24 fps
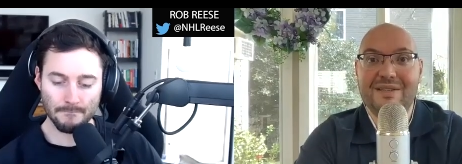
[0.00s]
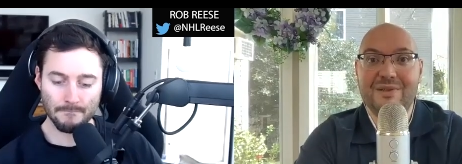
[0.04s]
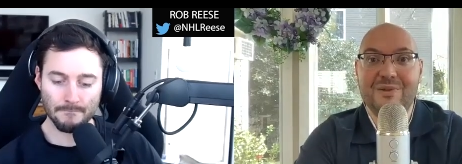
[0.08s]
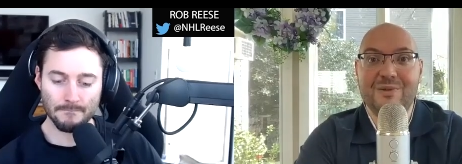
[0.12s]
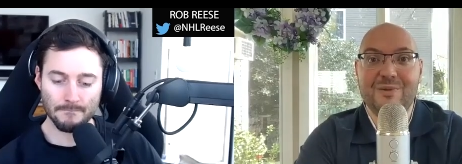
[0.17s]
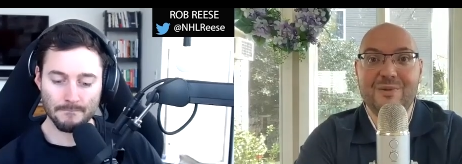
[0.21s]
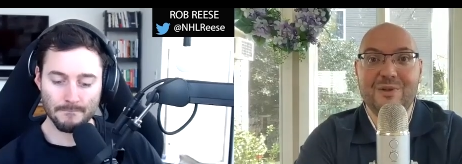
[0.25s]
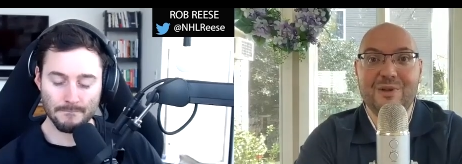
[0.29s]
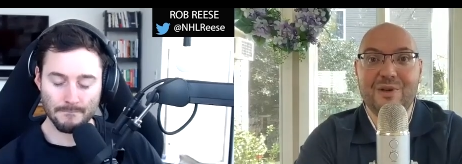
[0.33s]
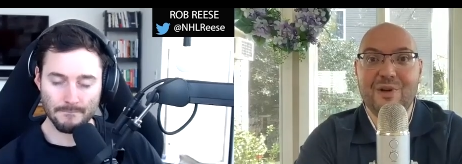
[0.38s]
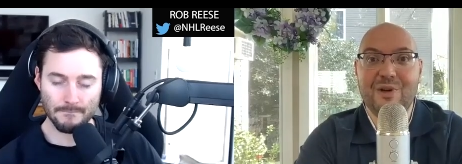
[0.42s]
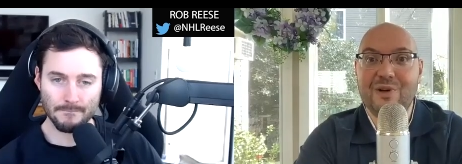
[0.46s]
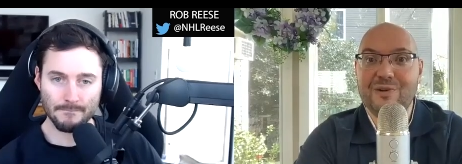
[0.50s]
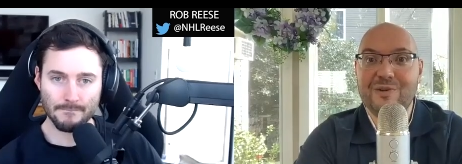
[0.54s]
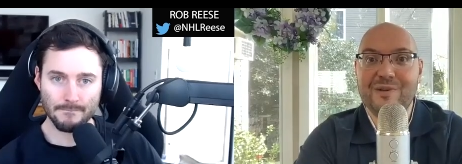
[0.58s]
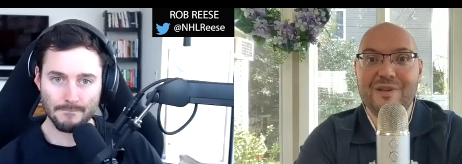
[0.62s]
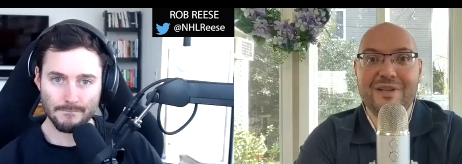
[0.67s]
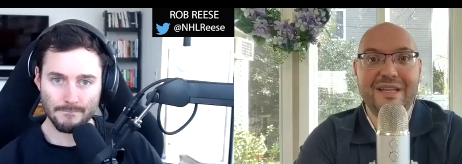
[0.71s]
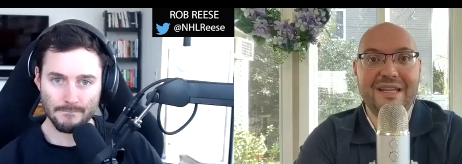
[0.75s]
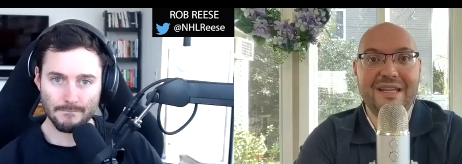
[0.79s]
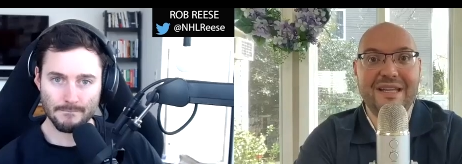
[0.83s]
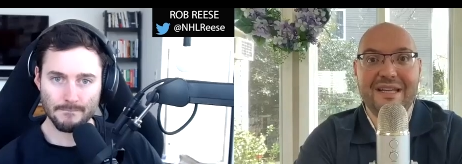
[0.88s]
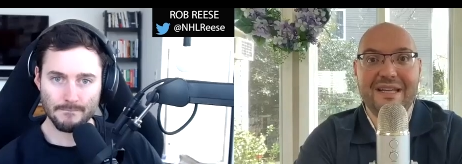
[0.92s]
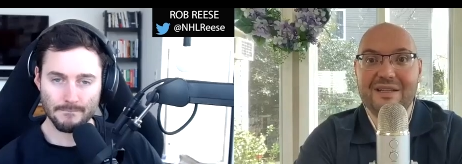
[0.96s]
Speaker 1: So we're
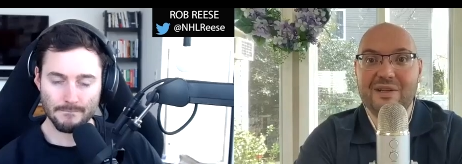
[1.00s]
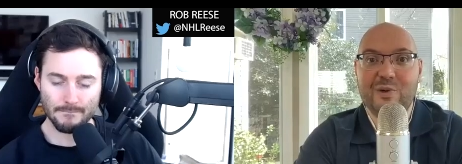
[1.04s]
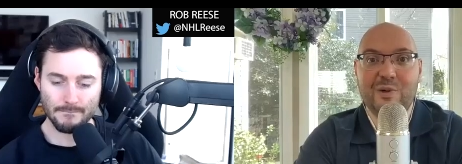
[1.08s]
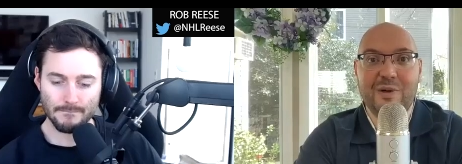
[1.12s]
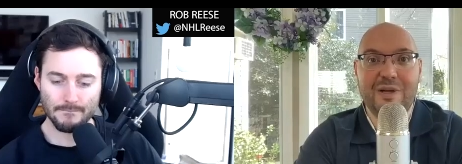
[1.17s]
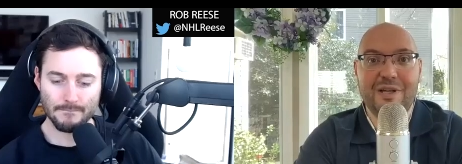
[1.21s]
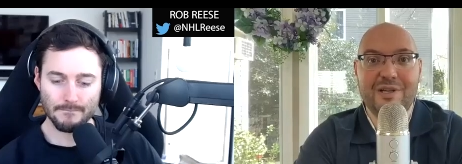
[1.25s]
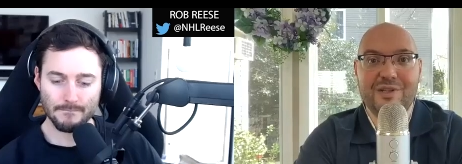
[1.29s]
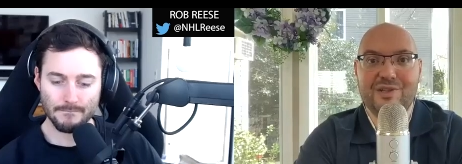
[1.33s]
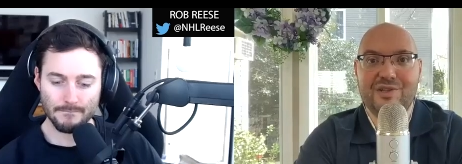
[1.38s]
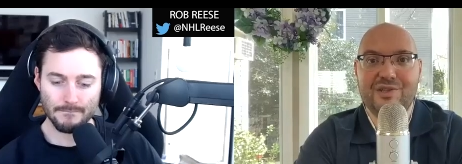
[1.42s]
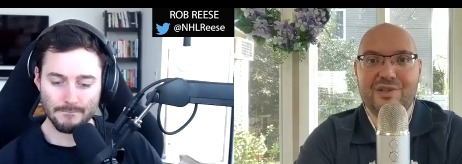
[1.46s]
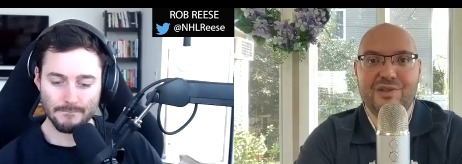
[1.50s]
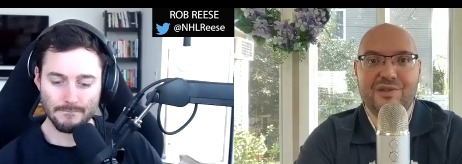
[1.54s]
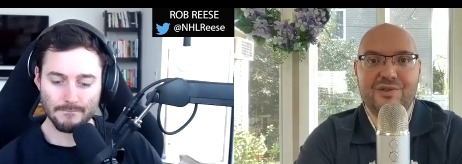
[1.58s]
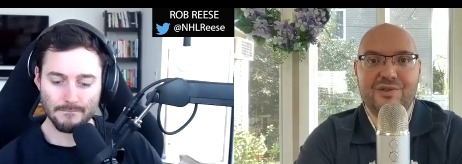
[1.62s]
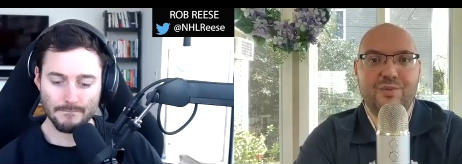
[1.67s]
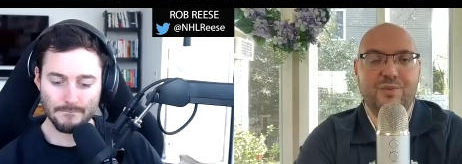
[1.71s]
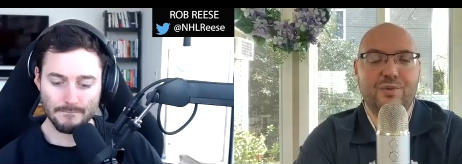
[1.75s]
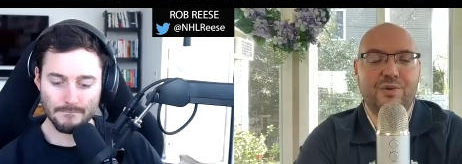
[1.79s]
already getting questions.